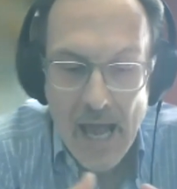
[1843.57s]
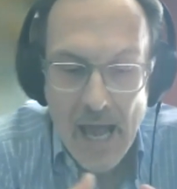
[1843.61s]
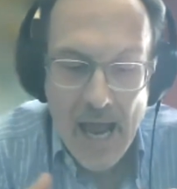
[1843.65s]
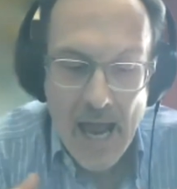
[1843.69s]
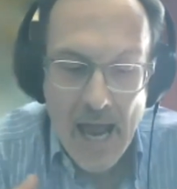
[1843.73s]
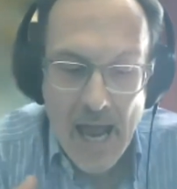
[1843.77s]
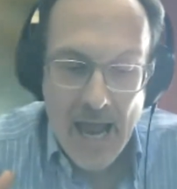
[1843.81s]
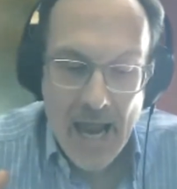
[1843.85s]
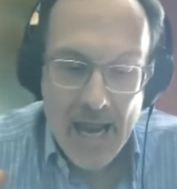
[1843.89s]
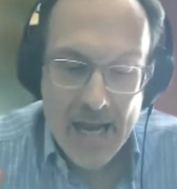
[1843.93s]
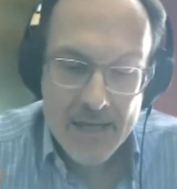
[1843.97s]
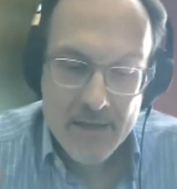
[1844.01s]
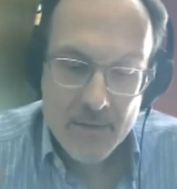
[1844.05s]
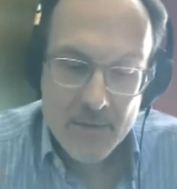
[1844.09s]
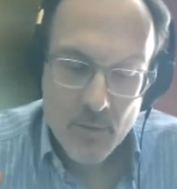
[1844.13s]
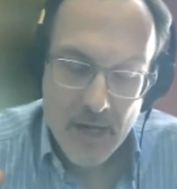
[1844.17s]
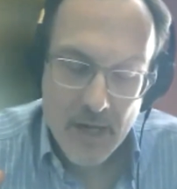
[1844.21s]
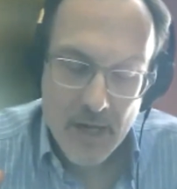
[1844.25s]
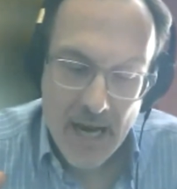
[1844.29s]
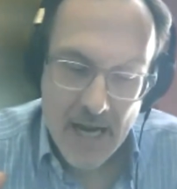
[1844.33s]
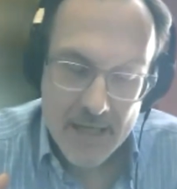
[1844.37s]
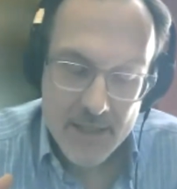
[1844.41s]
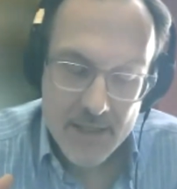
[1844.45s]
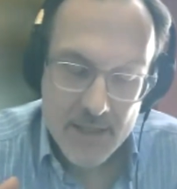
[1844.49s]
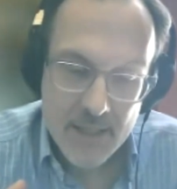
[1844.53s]
And we
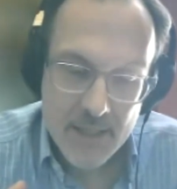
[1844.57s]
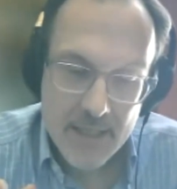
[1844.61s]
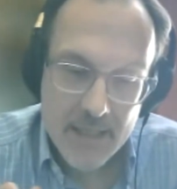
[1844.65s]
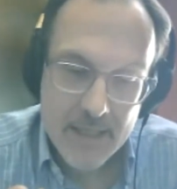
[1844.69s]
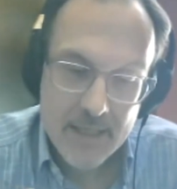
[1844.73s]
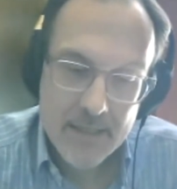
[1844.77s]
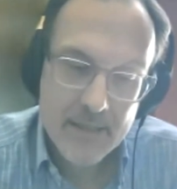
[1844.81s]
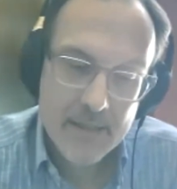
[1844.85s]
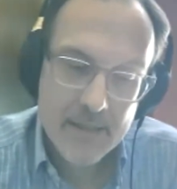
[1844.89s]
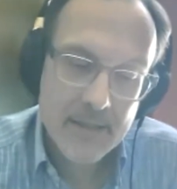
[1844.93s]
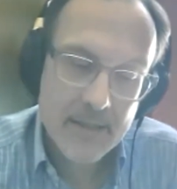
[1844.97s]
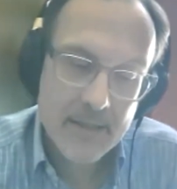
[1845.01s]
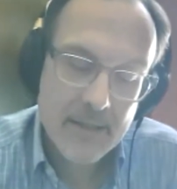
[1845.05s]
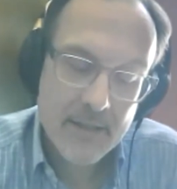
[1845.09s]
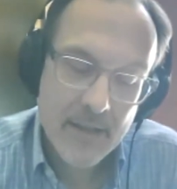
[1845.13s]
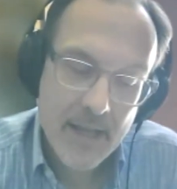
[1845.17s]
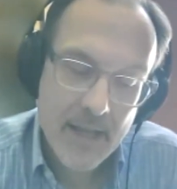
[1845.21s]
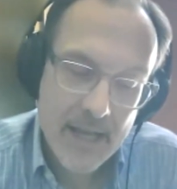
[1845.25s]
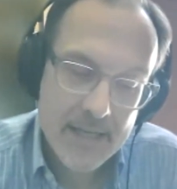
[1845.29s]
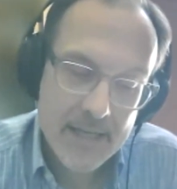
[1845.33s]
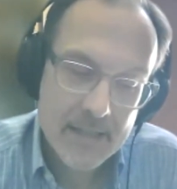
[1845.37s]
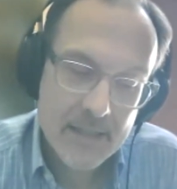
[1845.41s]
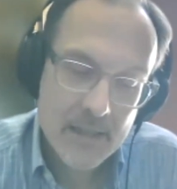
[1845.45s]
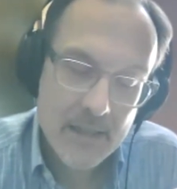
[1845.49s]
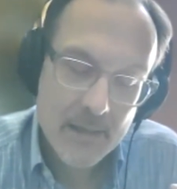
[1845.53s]
actually
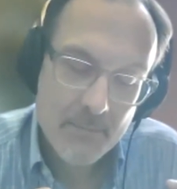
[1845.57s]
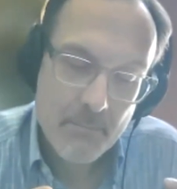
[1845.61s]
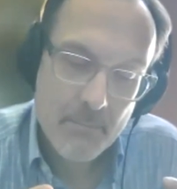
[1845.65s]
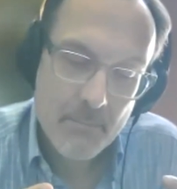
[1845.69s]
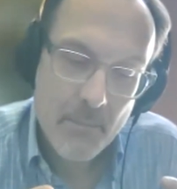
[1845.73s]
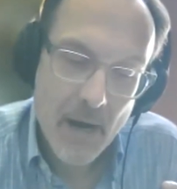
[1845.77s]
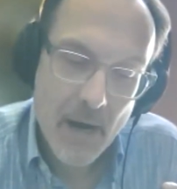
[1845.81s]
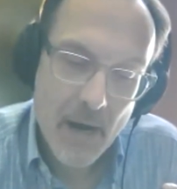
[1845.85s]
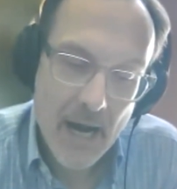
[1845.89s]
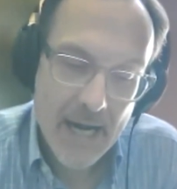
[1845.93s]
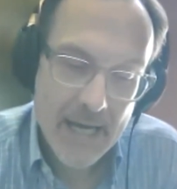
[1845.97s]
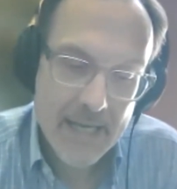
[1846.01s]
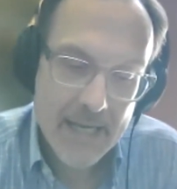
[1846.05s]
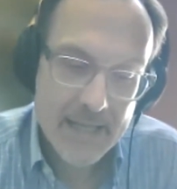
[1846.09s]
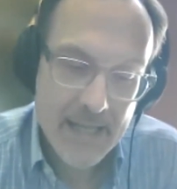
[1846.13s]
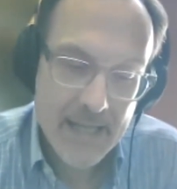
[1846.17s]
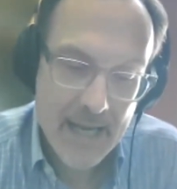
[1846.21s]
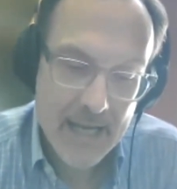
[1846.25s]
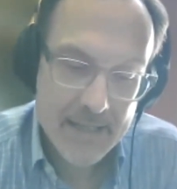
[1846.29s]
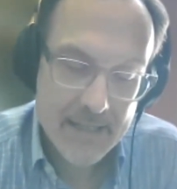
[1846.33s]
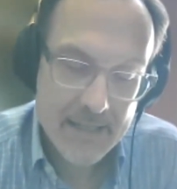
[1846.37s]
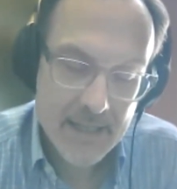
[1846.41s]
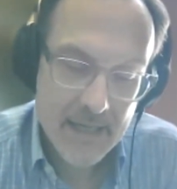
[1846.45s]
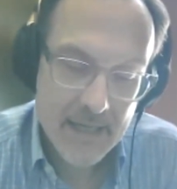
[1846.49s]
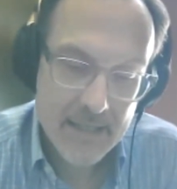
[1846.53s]
then combine
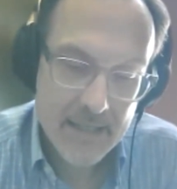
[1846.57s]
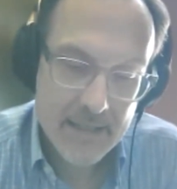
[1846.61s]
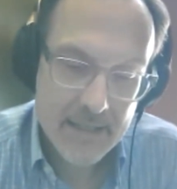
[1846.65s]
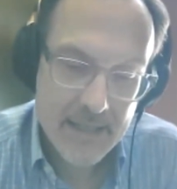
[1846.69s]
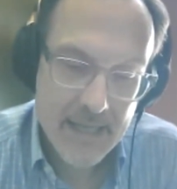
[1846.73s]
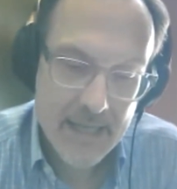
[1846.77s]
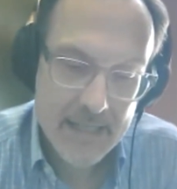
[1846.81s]
that data.